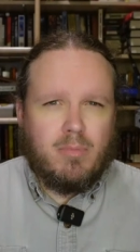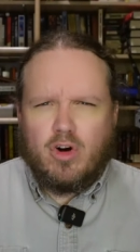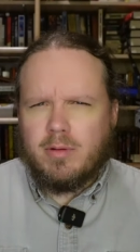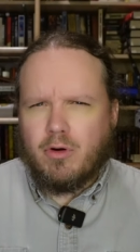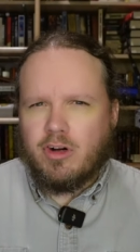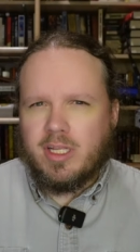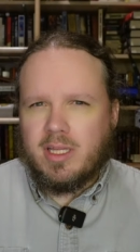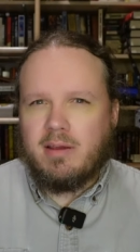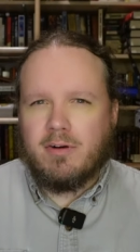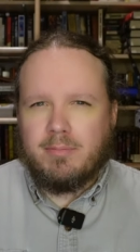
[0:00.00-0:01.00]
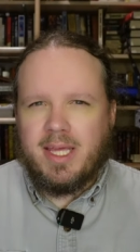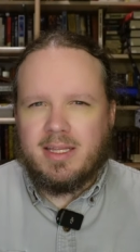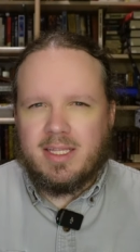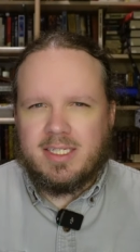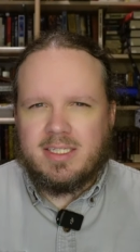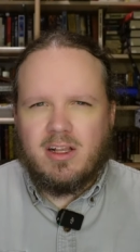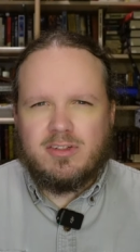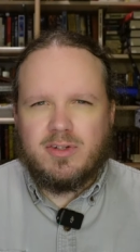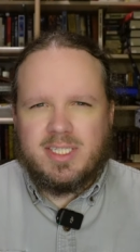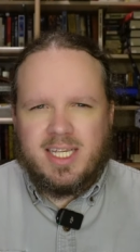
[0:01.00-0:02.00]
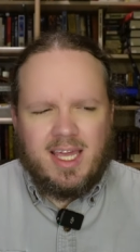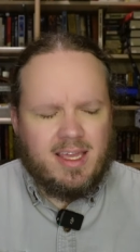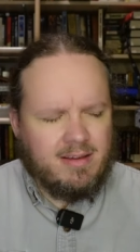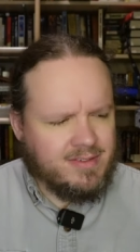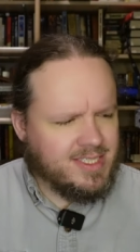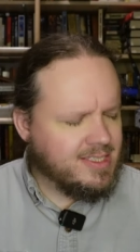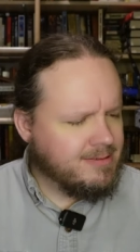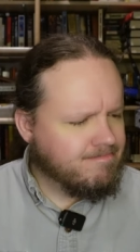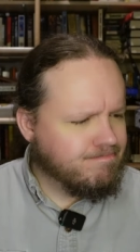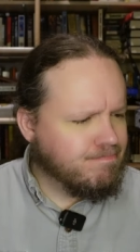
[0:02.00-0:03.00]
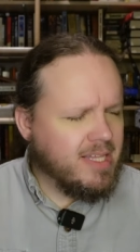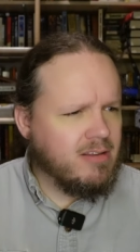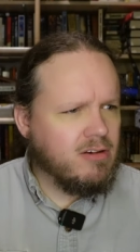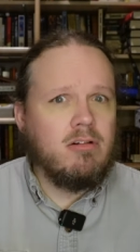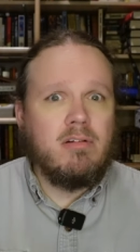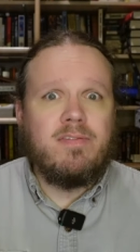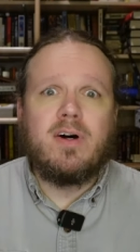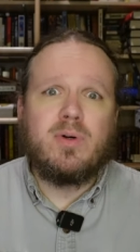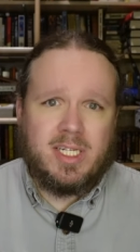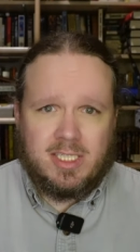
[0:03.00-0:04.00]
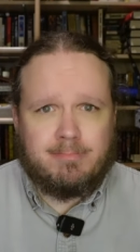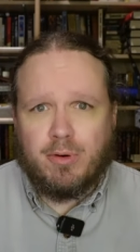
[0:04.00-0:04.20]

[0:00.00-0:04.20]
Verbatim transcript: more importantly for me at least, it also saves mental focus